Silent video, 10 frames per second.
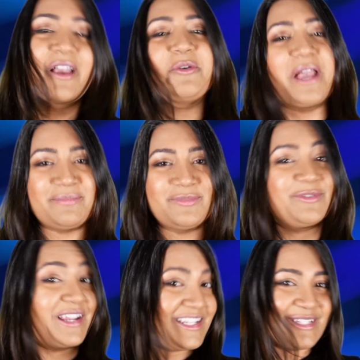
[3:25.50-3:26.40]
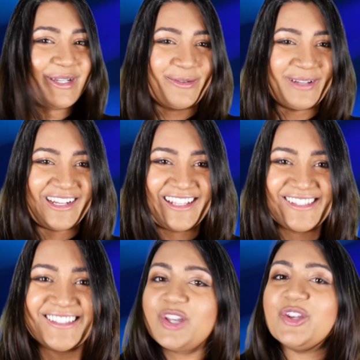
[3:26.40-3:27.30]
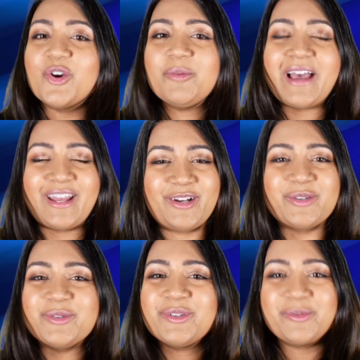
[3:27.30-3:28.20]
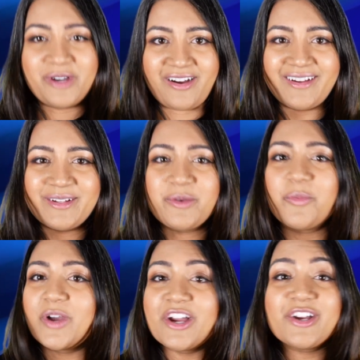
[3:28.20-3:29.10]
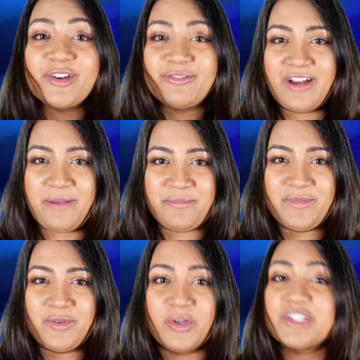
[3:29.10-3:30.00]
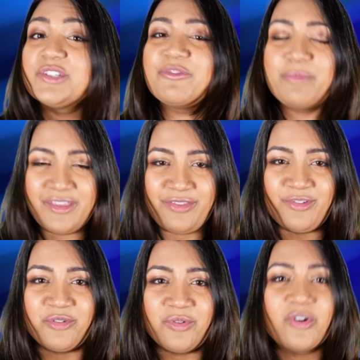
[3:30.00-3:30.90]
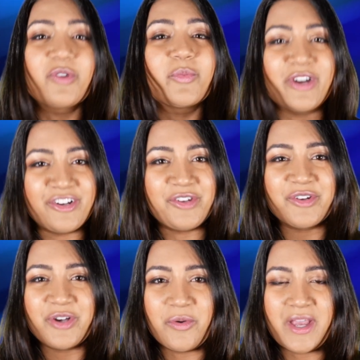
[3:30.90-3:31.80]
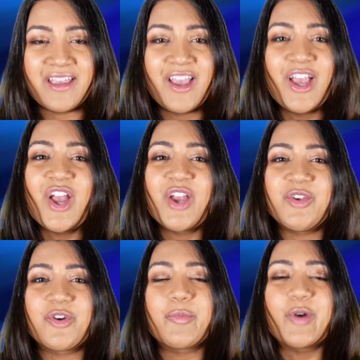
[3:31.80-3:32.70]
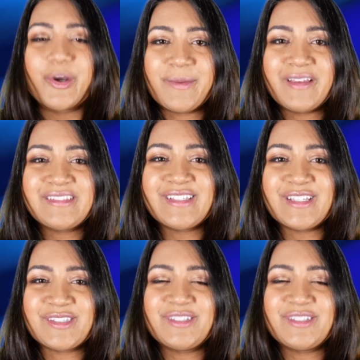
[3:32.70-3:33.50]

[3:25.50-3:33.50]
Okay. Ready to hear what it is? No matter who you are, where you're from, what you've been through, or where you're going, your purpose is